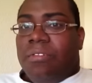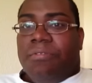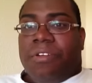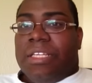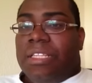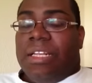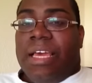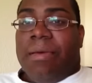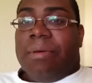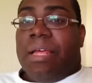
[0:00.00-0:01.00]
forget the
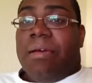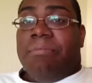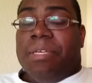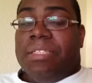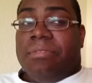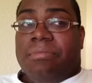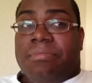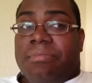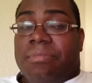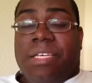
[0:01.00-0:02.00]
name, and I've been
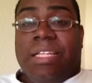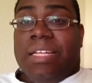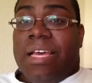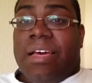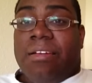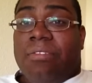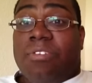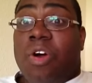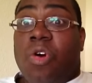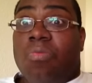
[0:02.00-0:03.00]
in and out
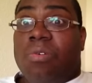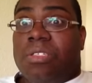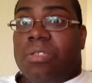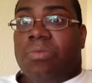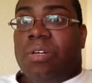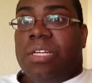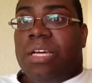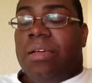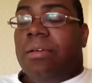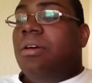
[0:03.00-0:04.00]
of comas and
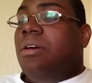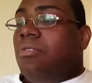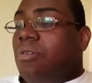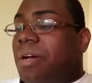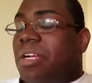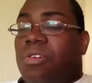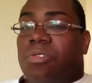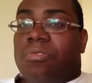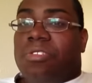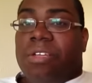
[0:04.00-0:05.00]
whatnot, with my
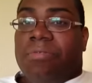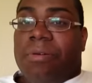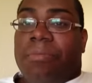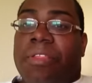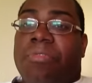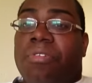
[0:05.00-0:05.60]
nose stuffed up, my